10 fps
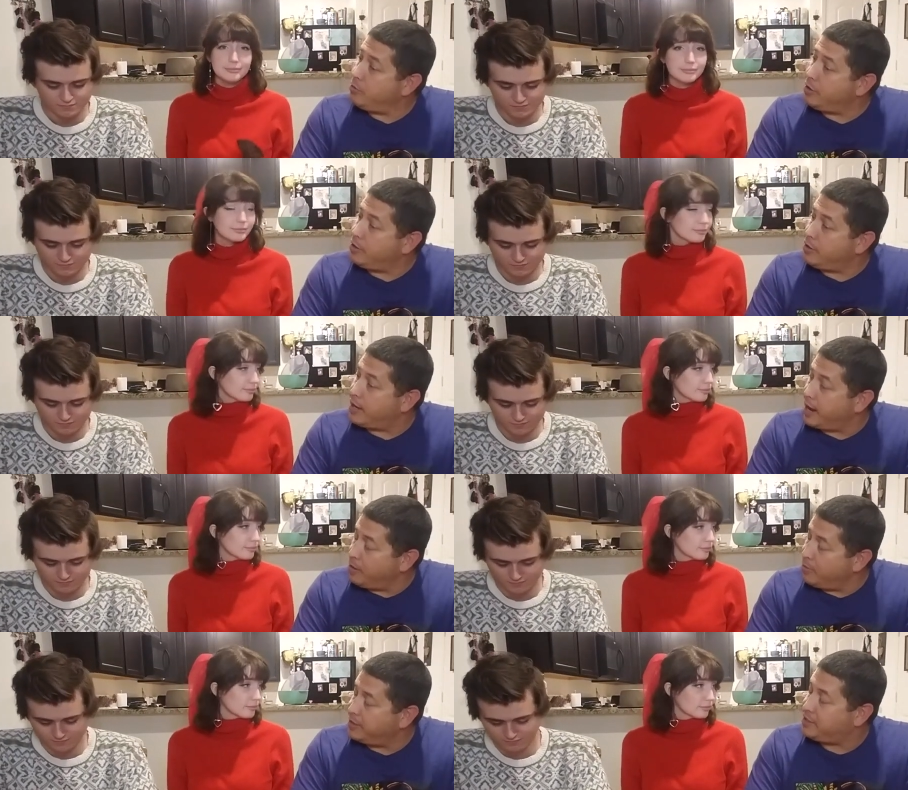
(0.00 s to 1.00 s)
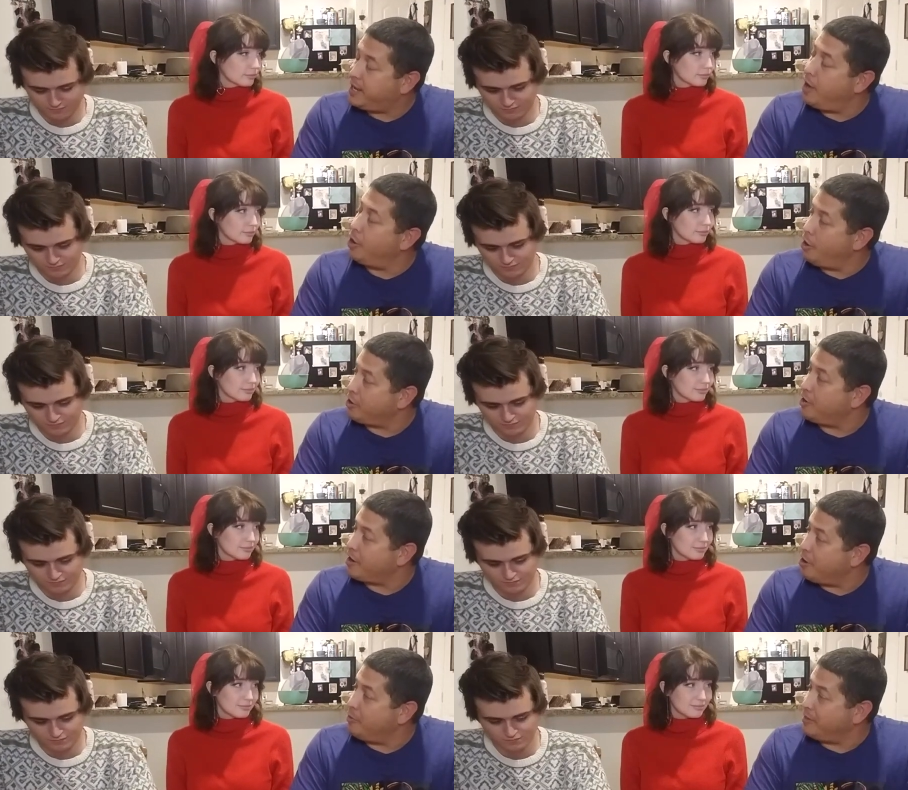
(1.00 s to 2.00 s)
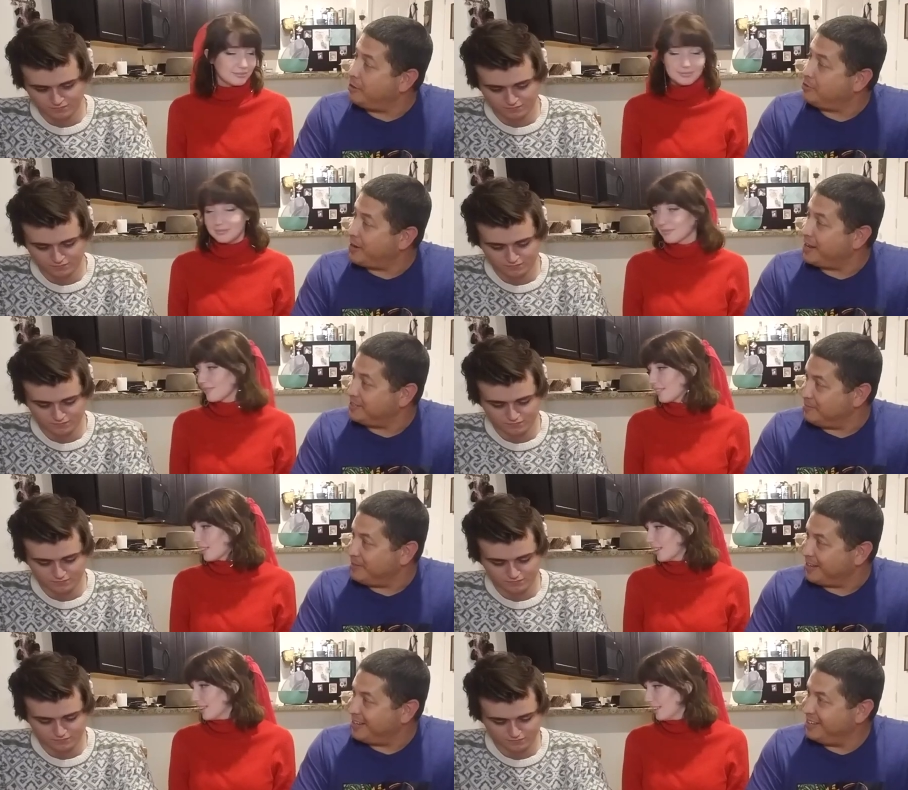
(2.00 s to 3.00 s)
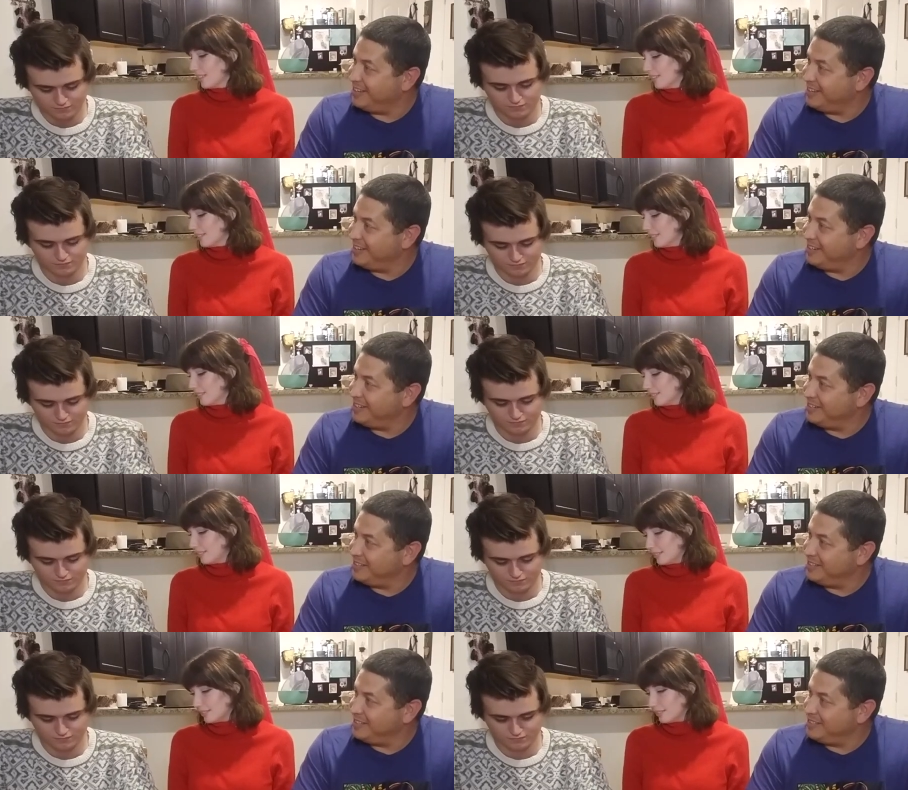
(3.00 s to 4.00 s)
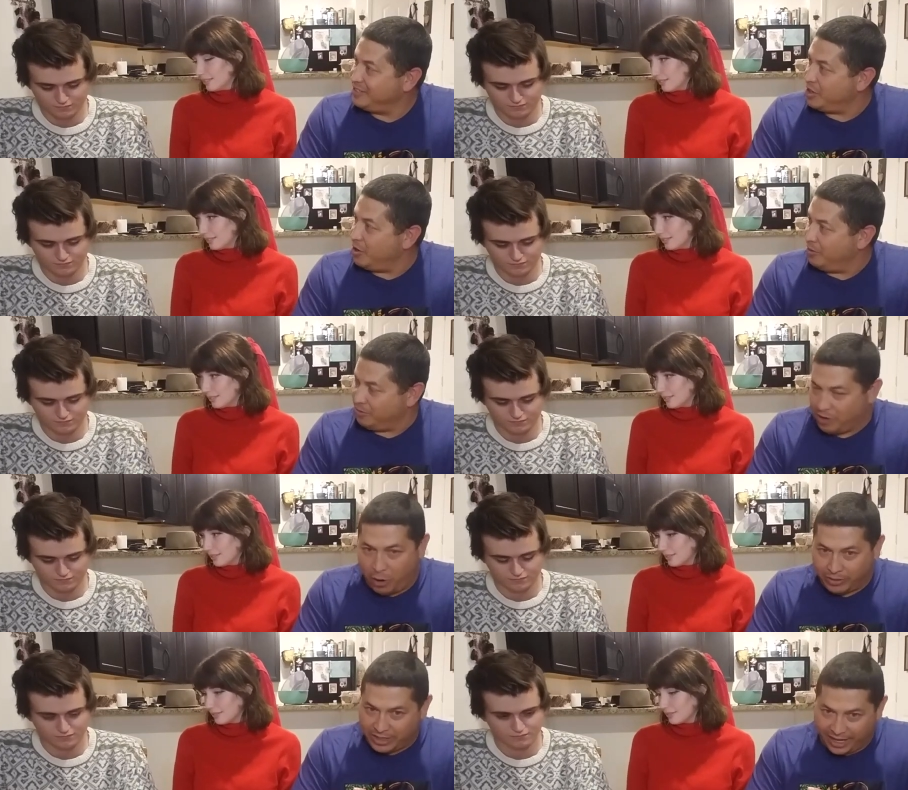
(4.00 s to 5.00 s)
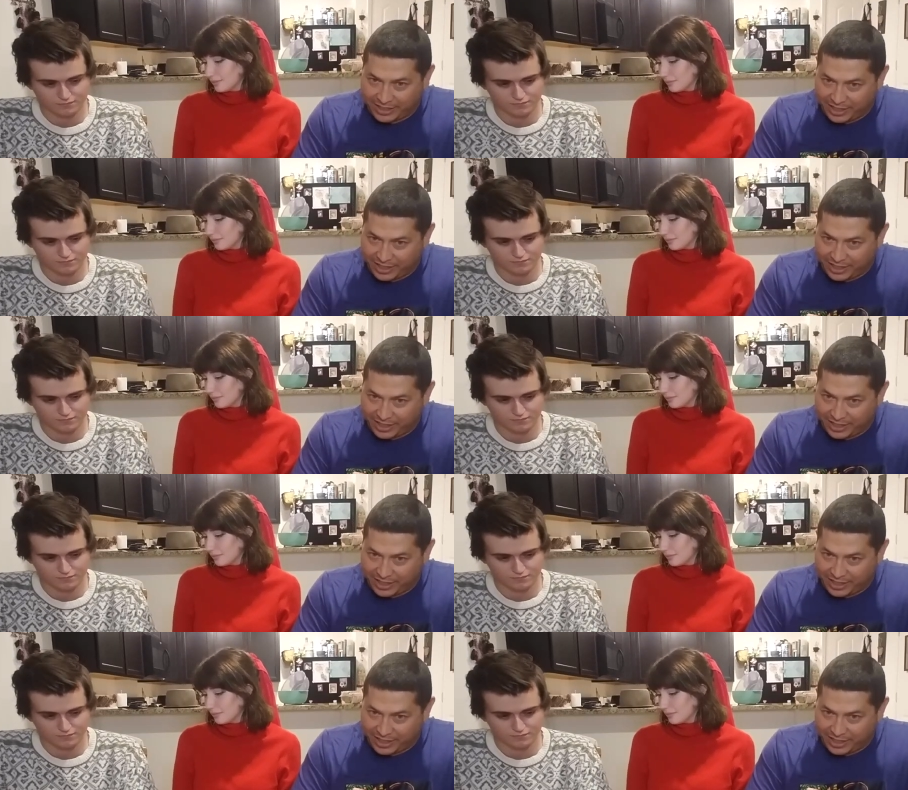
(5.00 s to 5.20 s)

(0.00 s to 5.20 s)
Speaker 1: you kind of want to see how long you can go without drinking something. So go as